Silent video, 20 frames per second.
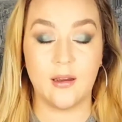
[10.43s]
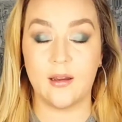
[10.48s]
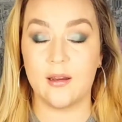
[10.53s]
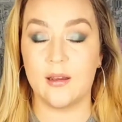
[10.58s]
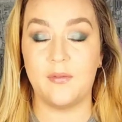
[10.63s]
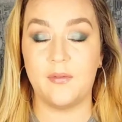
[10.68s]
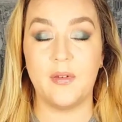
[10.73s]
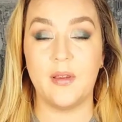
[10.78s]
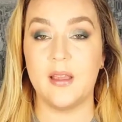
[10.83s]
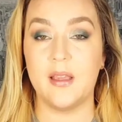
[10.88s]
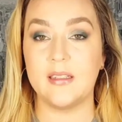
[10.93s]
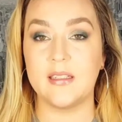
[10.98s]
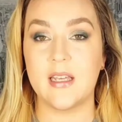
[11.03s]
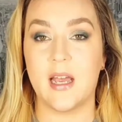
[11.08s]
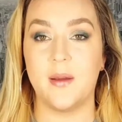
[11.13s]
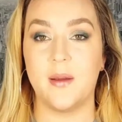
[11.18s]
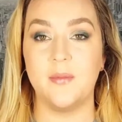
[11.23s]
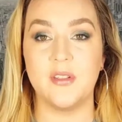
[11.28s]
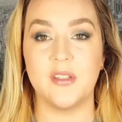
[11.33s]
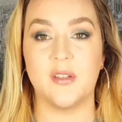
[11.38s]
I feel like
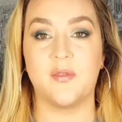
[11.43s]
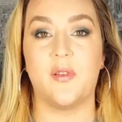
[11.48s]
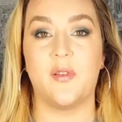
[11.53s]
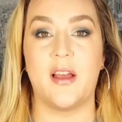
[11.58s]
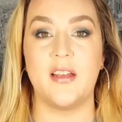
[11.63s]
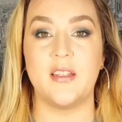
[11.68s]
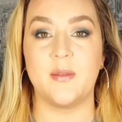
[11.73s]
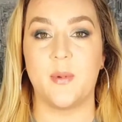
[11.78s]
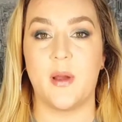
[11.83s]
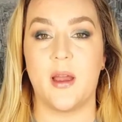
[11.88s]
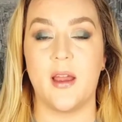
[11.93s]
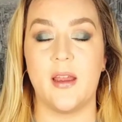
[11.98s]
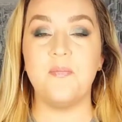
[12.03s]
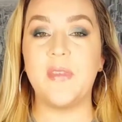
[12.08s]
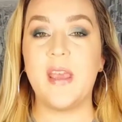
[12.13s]
time just flies by.